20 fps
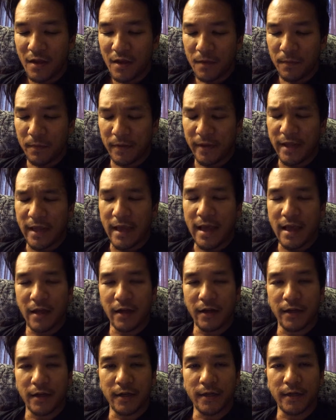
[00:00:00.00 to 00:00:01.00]
but
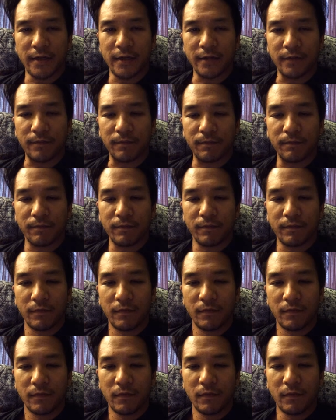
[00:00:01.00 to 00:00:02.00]
yeah,
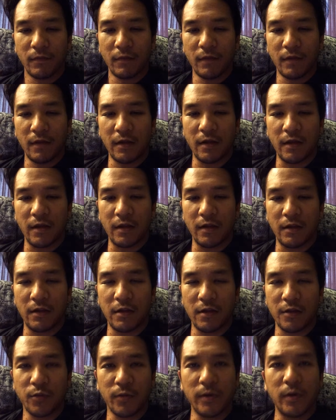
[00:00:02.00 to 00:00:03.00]
and
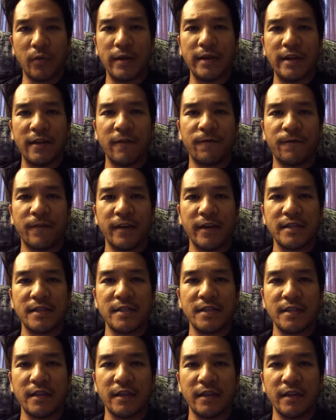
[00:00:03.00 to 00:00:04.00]
the 21 Day
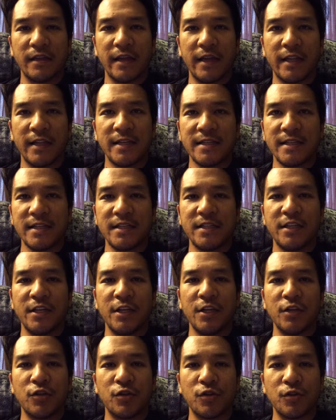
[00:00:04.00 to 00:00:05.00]
Fix, it doesn't
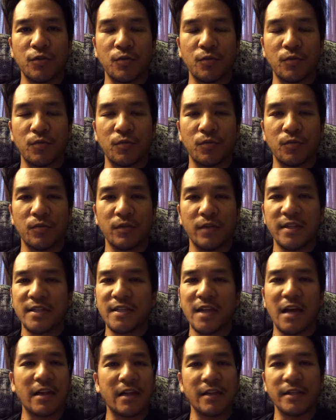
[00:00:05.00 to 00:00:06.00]
teach you. It's
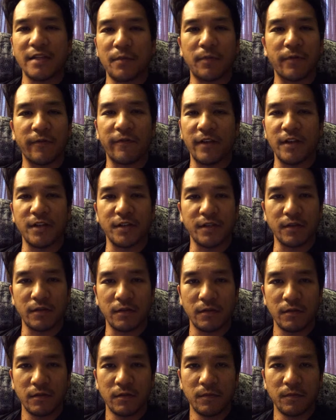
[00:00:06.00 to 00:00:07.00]
not a
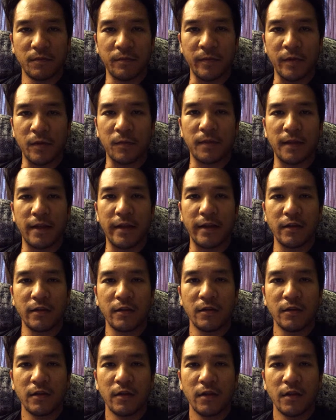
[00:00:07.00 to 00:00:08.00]
deprivation meal plan.
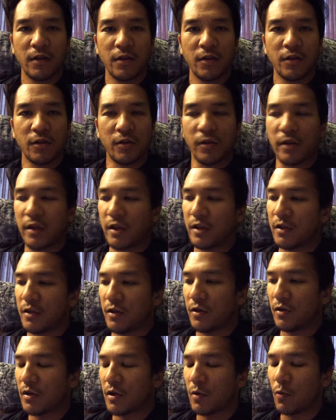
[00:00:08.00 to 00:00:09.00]
You can
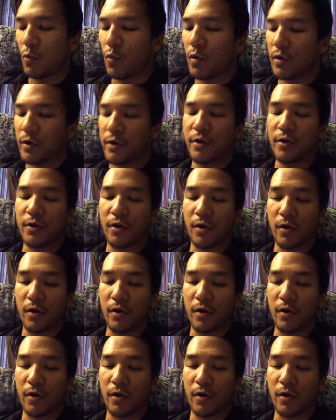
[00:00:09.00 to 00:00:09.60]
work